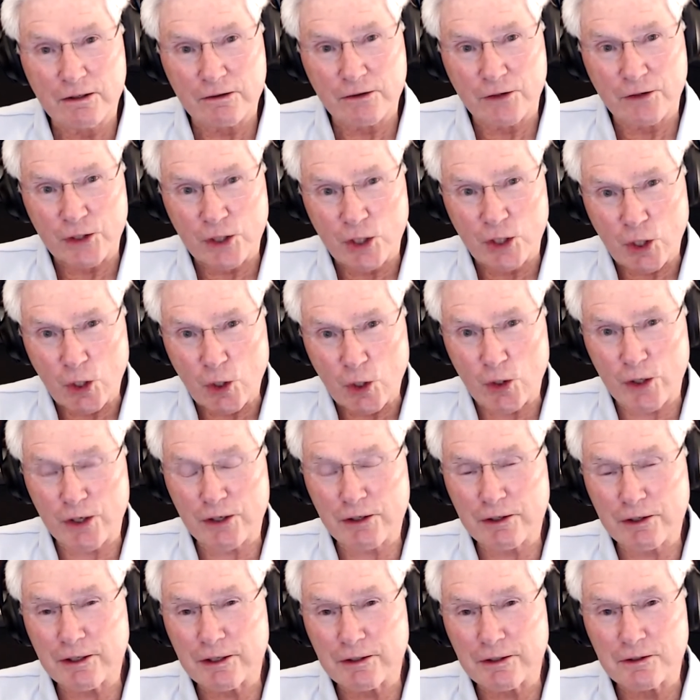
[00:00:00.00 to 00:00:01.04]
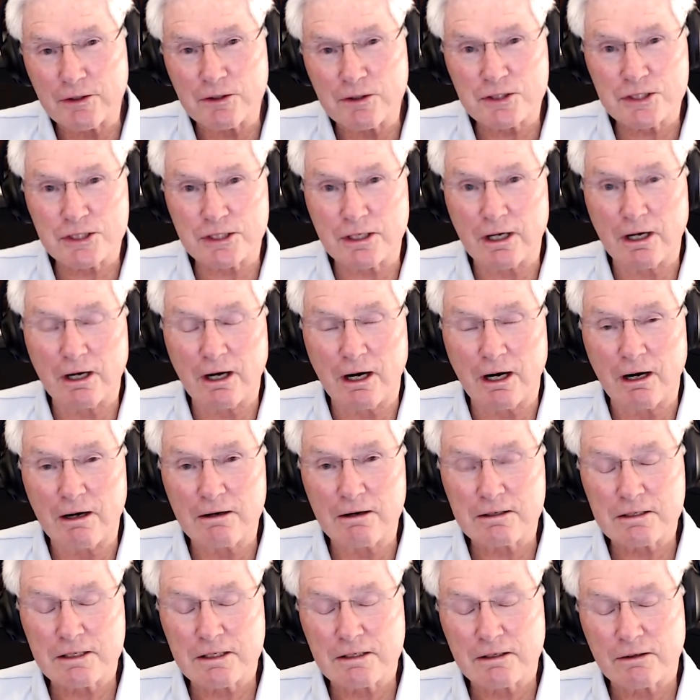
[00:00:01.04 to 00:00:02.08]
the earlier you
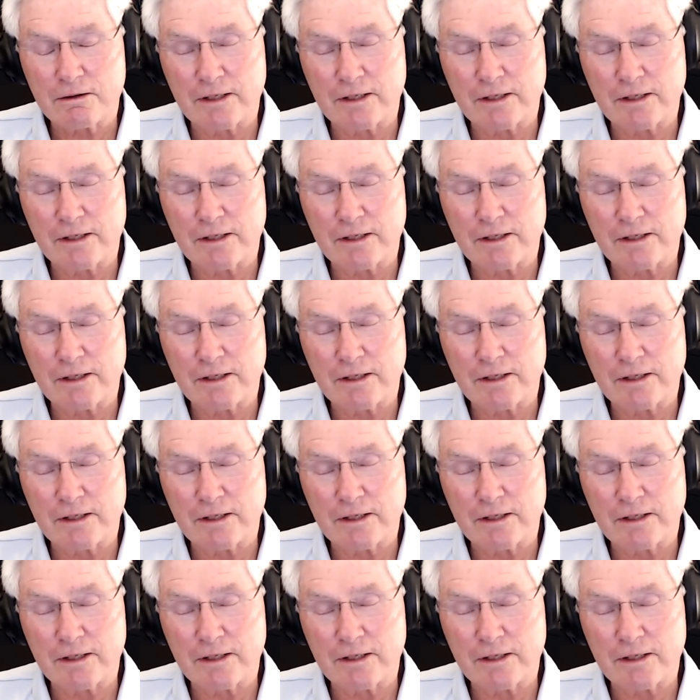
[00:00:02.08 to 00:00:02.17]
start,